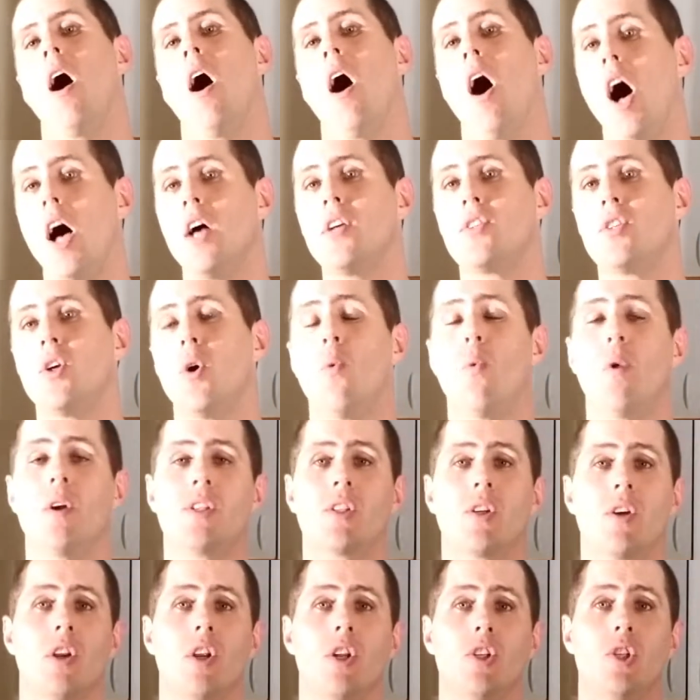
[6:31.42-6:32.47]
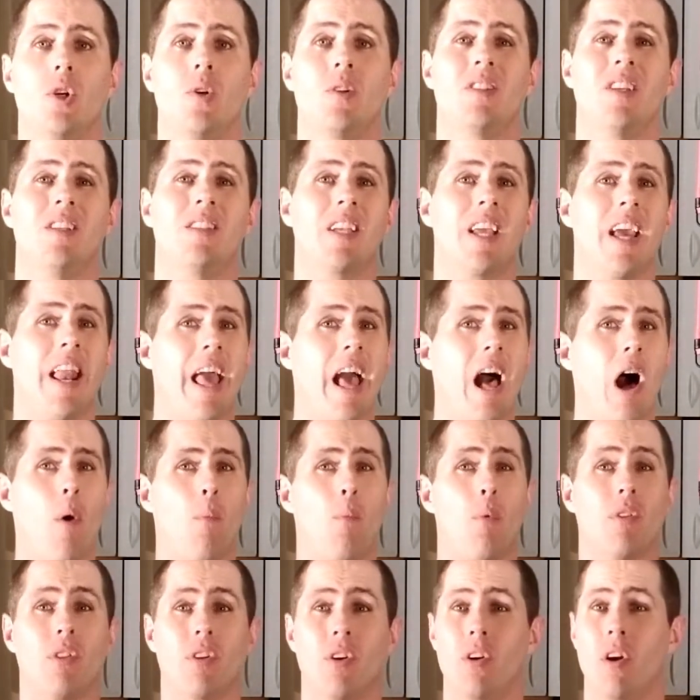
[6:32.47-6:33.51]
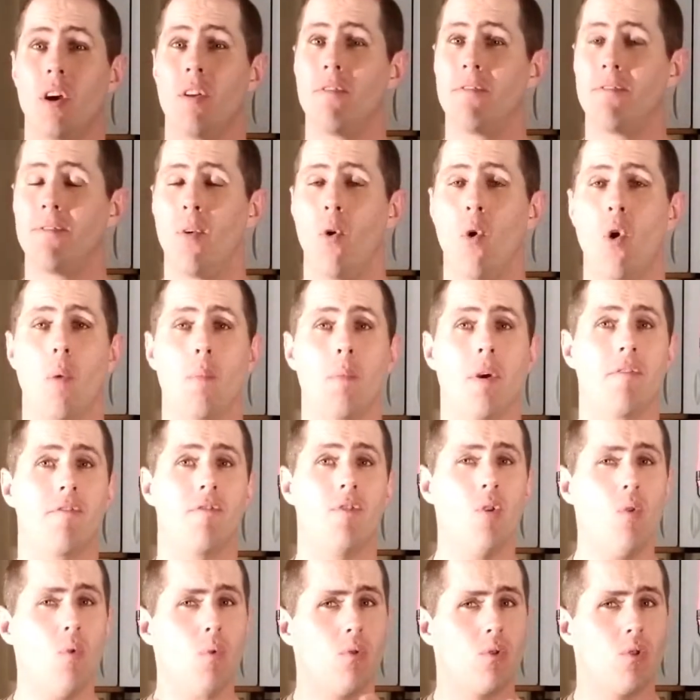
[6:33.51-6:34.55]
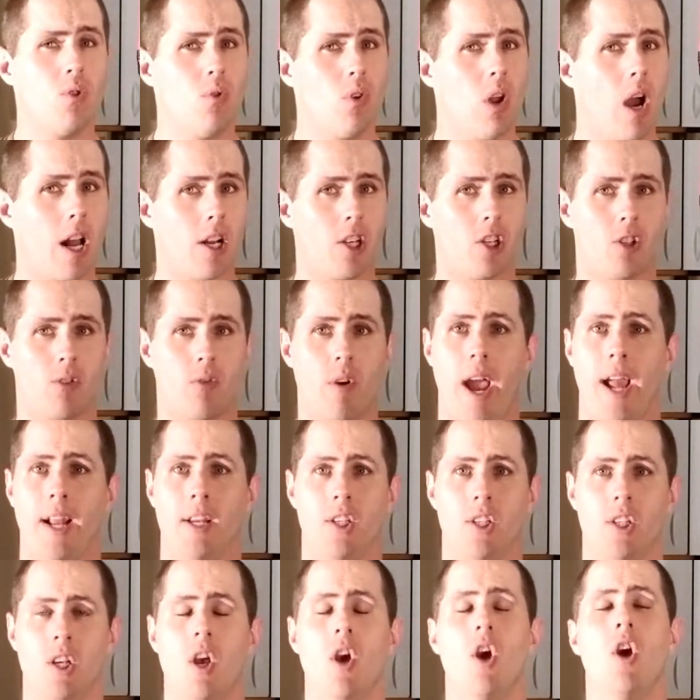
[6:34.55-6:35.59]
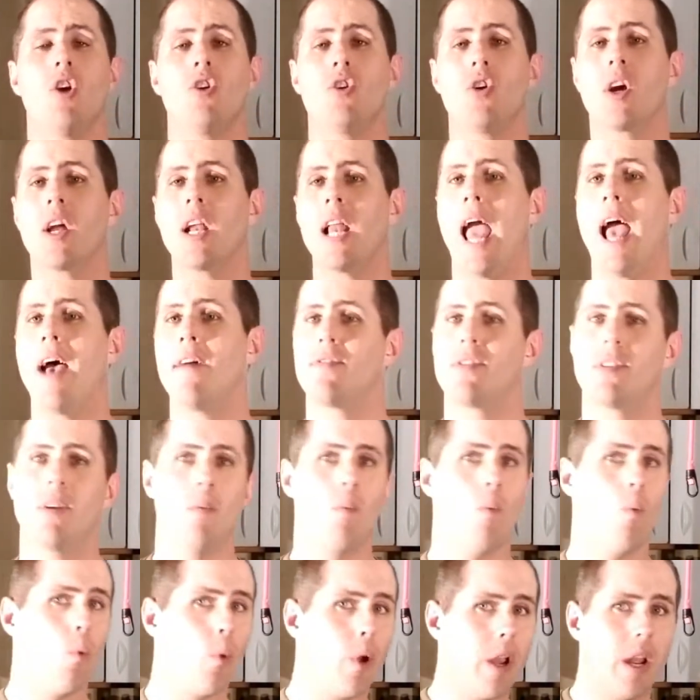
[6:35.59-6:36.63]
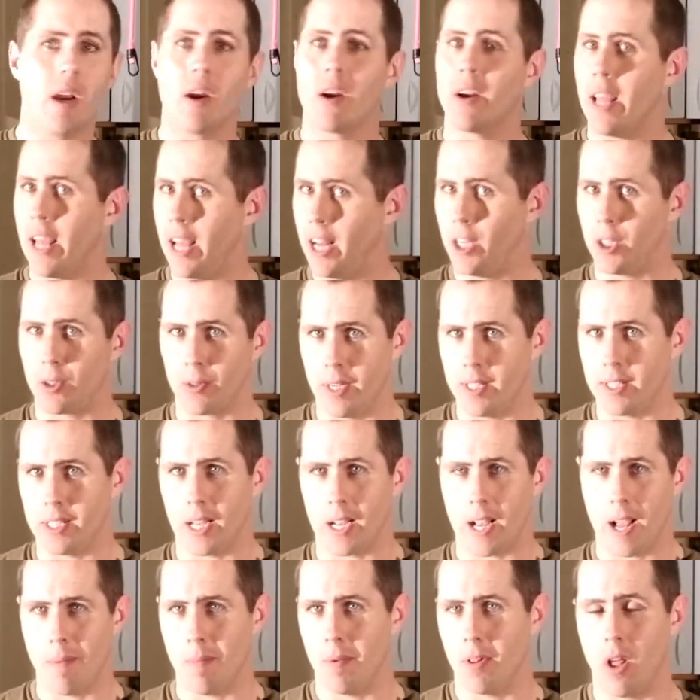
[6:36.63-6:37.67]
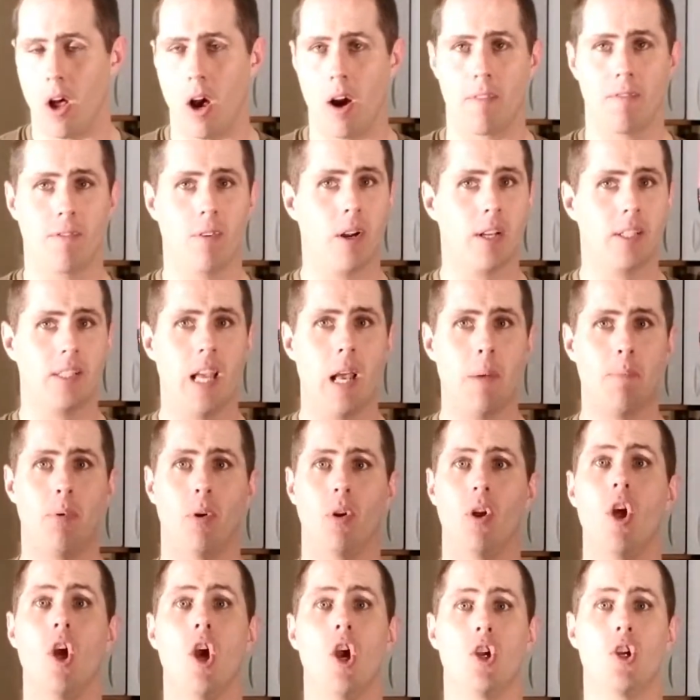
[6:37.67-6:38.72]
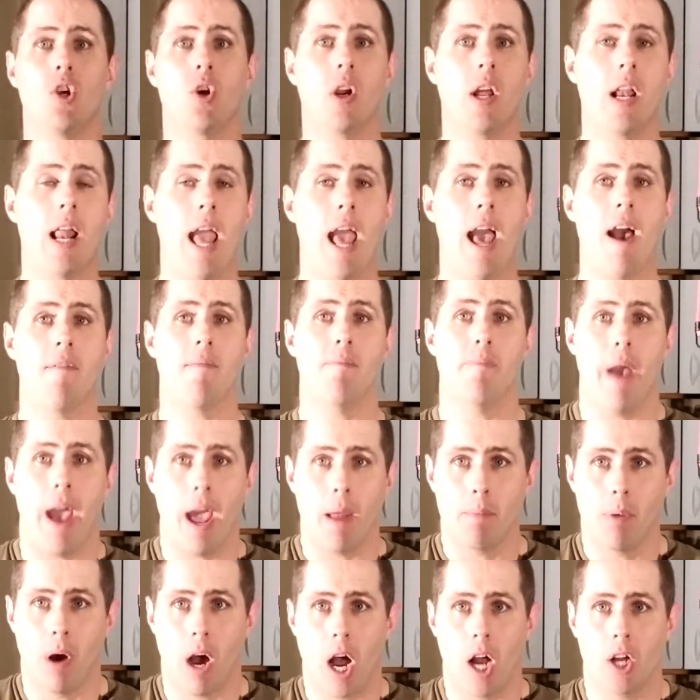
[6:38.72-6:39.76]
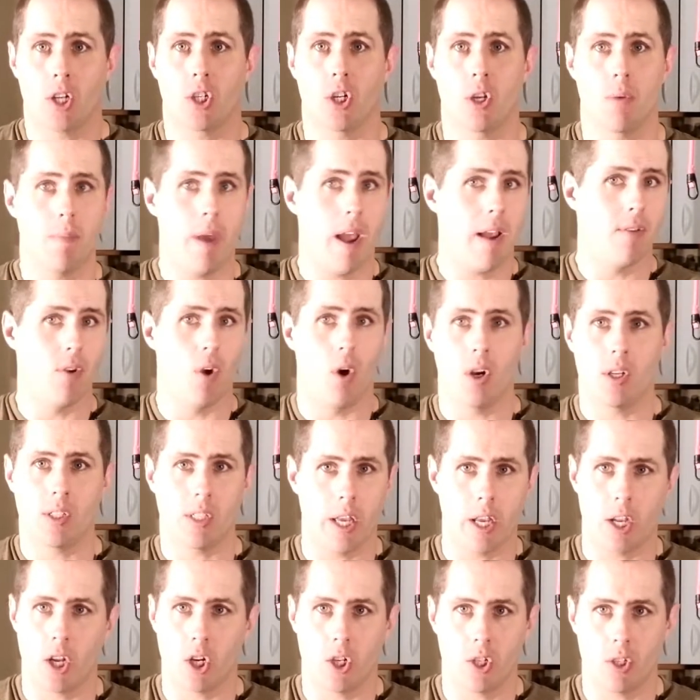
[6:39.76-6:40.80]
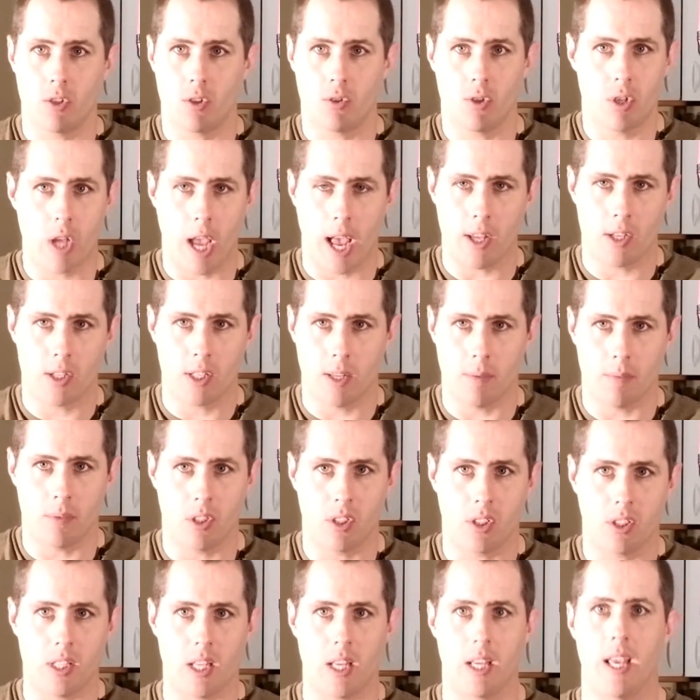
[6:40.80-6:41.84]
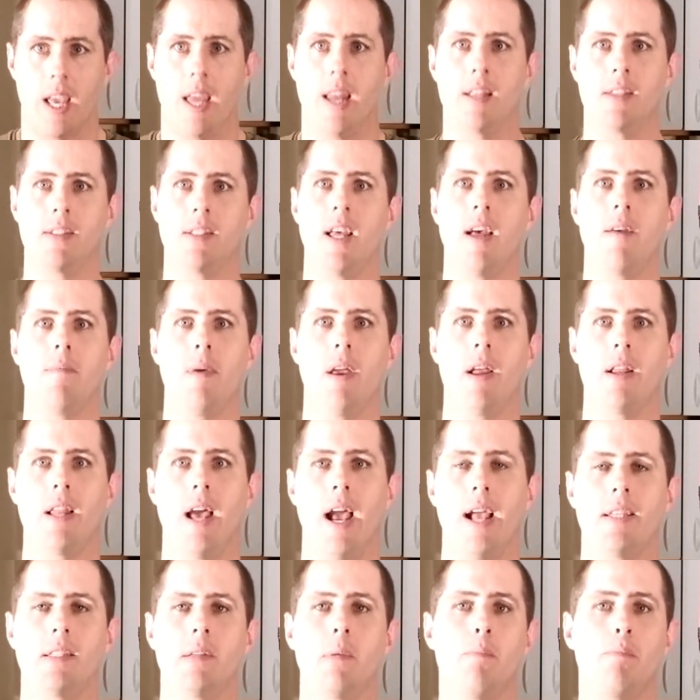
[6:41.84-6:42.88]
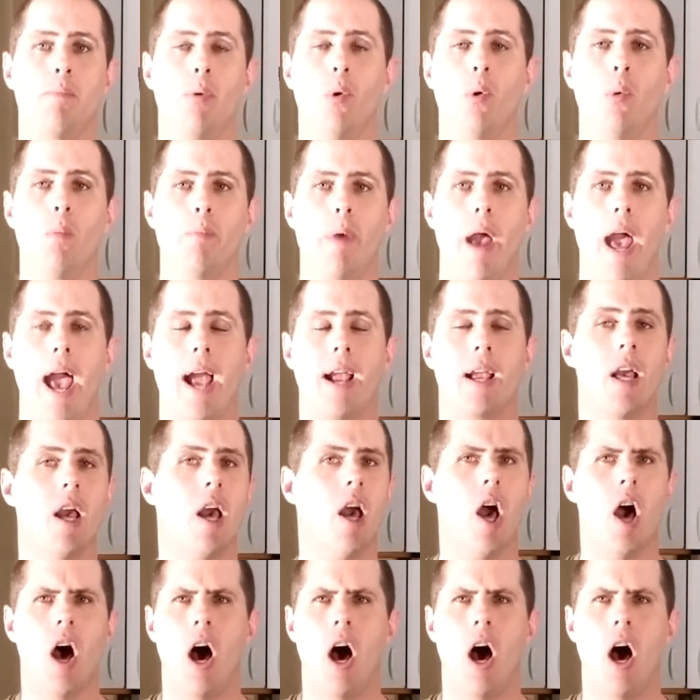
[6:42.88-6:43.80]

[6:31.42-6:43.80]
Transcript: Also, what's gonna do is it's gonna help with good form. If you do not stretch, you're gonna have some weird injuries that come along. For example, you're gonna have bad posture. You may notice like your chest seems to sink in instead of being nice and pulled back.